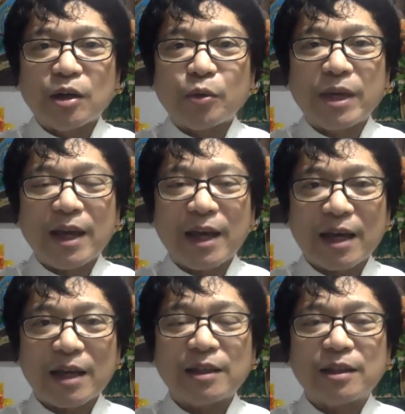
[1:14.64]
we
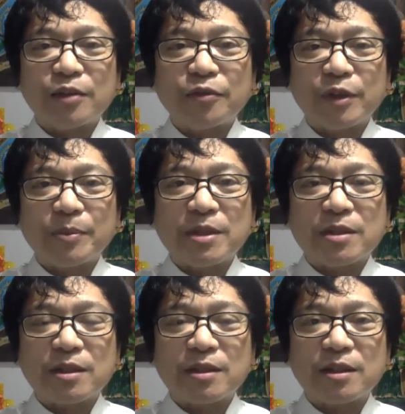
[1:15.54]
had in the
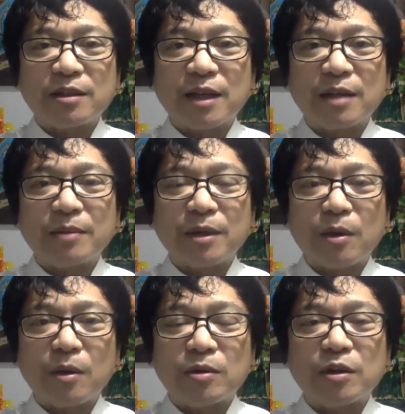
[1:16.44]
Philippines at that time the
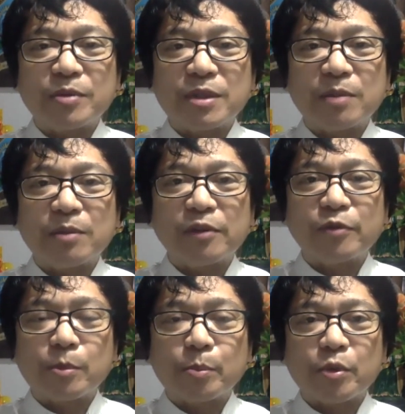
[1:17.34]
Code of Civil
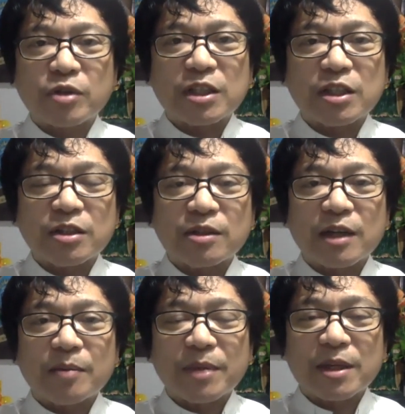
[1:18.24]
Procedure,
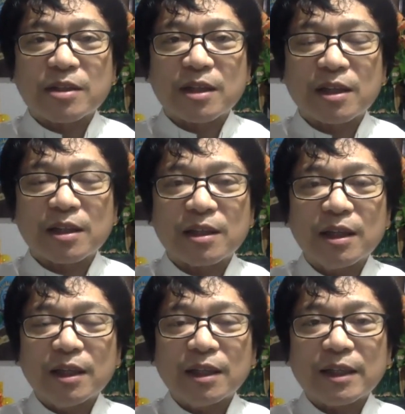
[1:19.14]
and basically
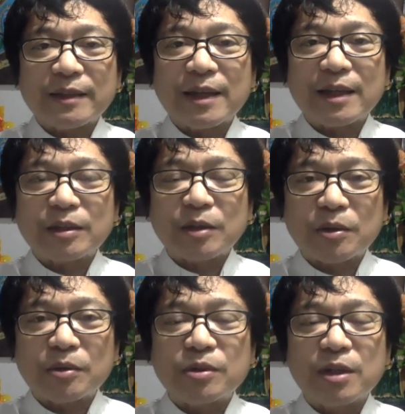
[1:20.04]
in that
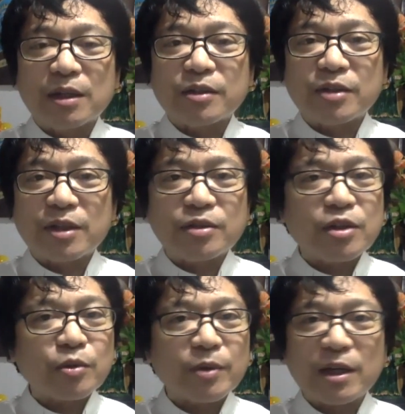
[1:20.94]
code,
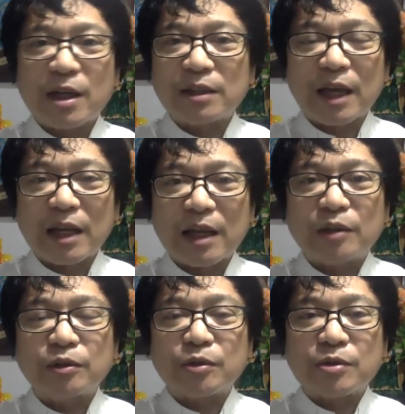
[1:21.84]
judges were not
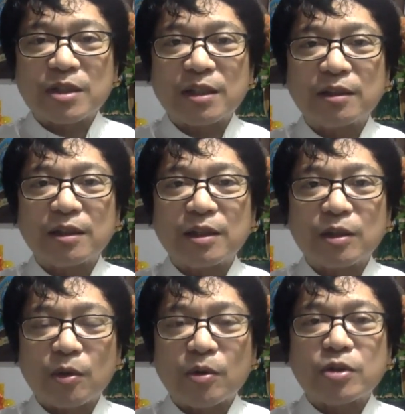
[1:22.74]
allowed to sit in
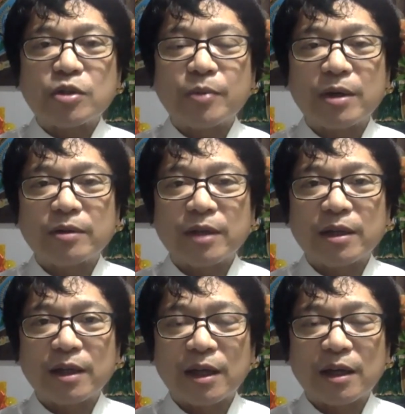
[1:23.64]
courts where
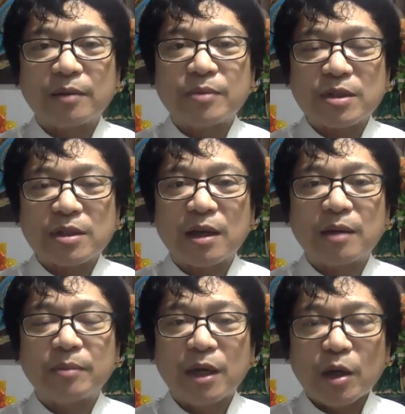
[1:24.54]
they have
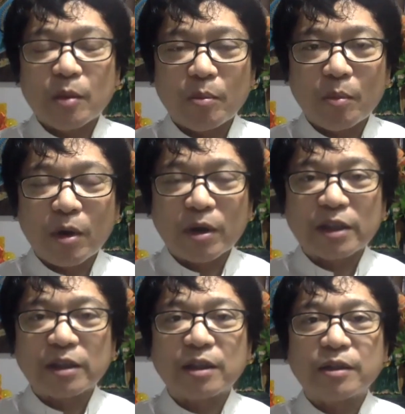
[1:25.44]
some
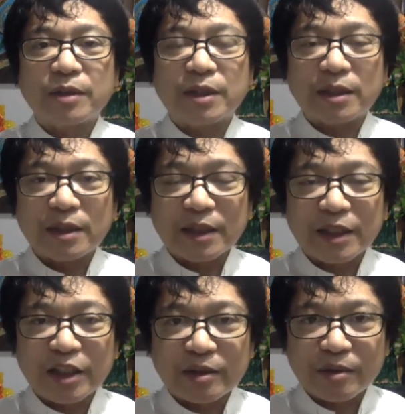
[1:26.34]
monetary
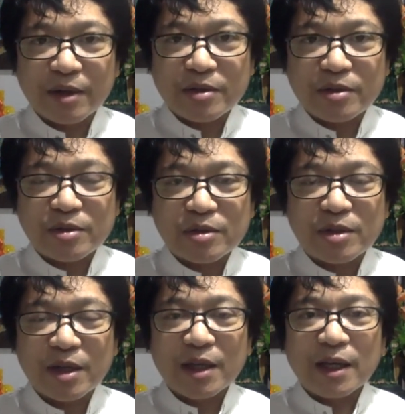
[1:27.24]

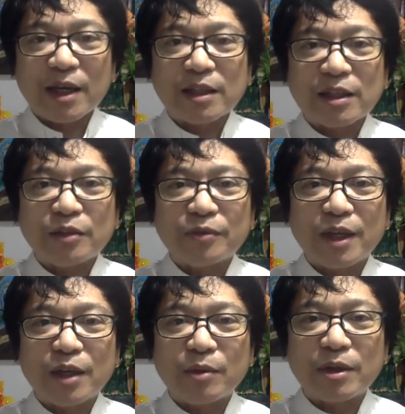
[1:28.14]
interests. And if
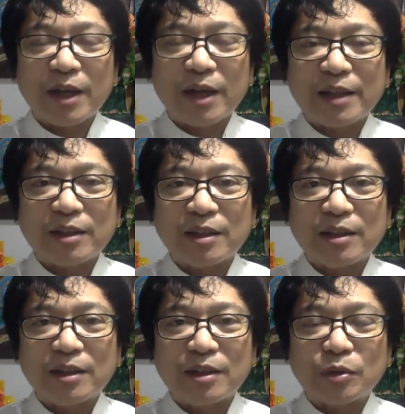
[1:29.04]
they were related
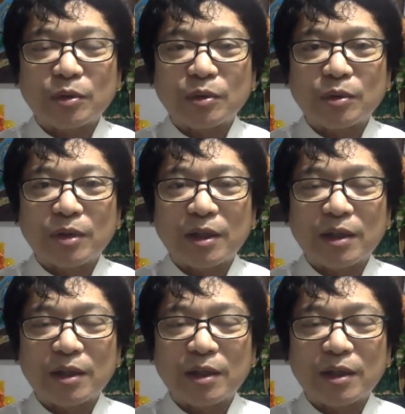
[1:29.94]
to